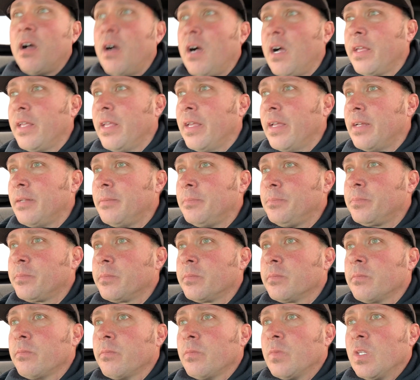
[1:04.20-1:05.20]
hot yet.
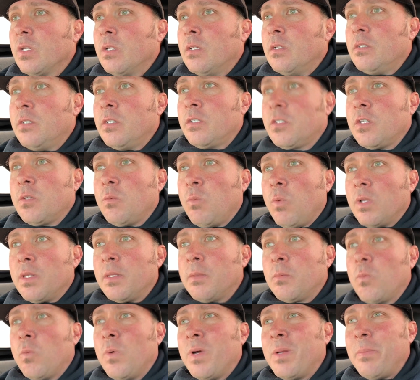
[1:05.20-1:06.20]
Just did
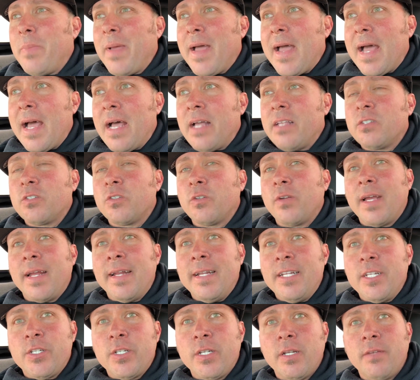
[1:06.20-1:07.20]
one pass,
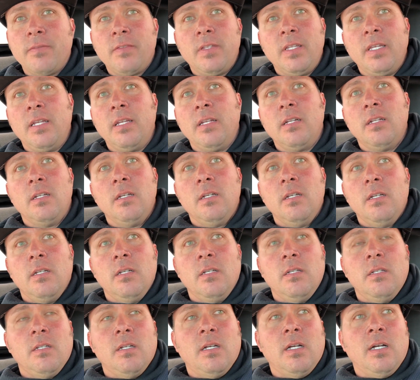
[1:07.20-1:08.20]
granny shift in,
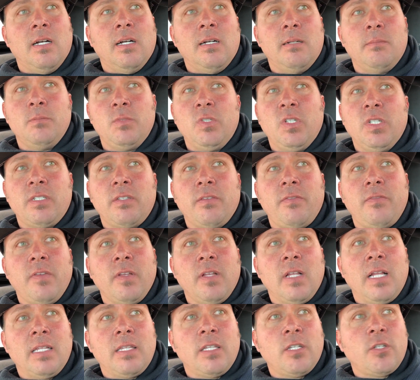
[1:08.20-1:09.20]
just to
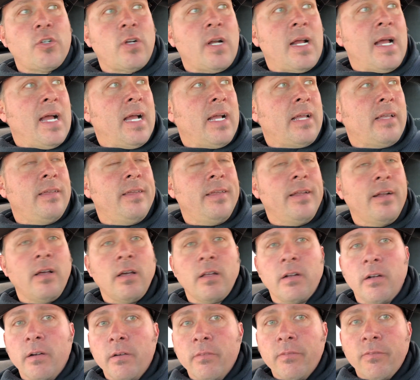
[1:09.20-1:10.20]
feel out the track. Hit
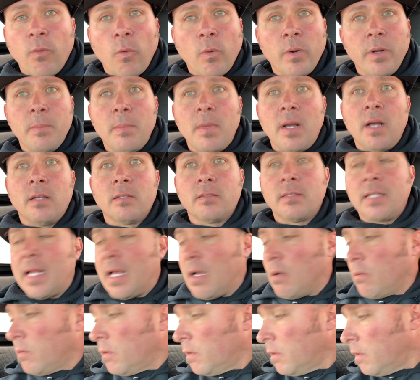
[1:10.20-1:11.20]
140 miles an
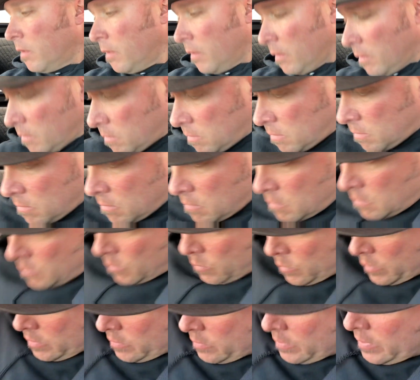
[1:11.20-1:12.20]
hour, and I
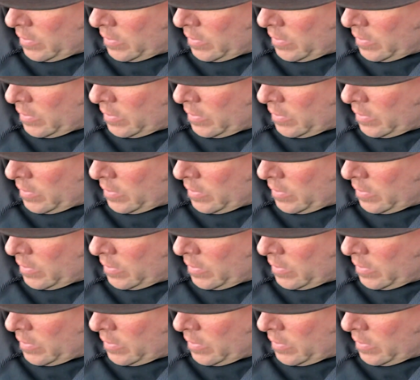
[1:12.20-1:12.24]
don't know where